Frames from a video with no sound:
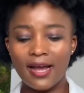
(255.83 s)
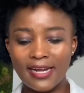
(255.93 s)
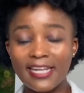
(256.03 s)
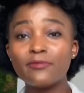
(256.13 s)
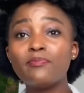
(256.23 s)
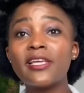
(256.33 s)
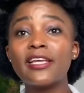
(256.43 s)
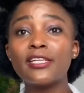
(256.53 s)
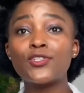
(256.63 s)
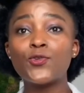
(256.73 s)
led me
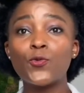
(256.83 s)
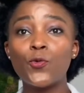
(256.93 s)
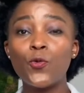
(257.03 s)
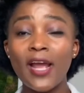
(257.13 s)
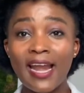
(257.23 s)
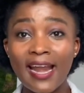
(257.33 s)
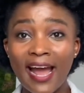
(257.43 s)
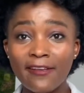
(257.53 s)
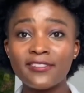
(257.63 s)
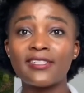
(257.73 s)
into a
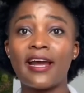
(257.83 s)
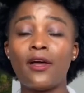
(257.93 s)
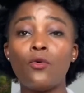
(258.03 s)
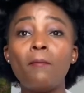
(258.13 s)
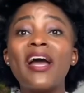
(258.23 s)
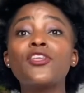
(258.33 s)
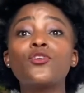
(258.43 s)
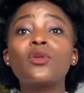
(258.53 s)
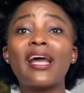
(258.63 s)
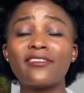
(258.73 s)
lifestyle, my
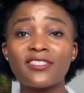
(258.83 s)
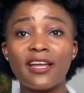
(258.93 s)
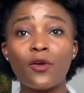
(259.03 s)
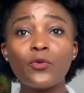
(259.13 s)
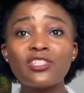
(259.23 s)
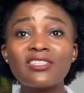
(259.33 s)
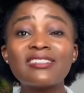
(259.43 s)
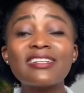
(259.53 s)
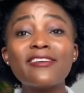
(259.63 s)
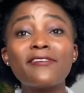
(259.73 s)
new lifestyle, which is
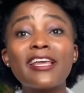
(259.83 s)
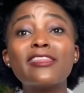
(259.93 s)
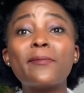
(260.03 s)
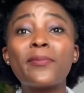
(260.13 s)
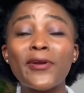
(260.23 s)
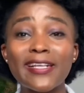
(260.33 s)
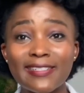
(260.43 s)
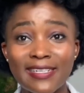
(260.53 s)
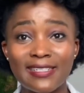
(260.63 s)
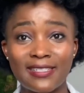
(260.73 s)
living in the
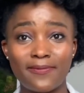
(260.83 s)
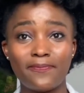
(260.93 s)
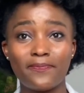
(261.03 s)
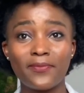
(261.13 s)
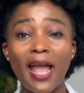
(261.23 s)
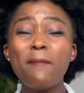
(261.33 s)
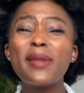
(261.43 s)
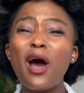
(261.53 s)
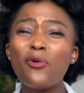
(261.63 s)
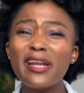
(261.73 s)
present. I'm
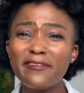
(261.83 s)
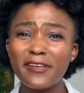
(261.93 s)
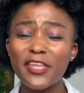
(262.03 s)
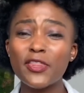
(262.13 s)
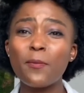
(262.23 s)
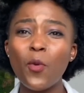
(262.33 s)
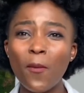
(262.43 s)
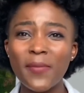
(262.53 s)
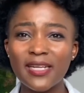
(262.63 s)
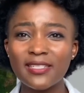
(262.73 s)
now living in the
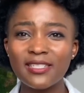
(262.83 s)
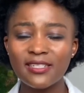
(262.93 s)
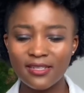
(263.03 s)
moment.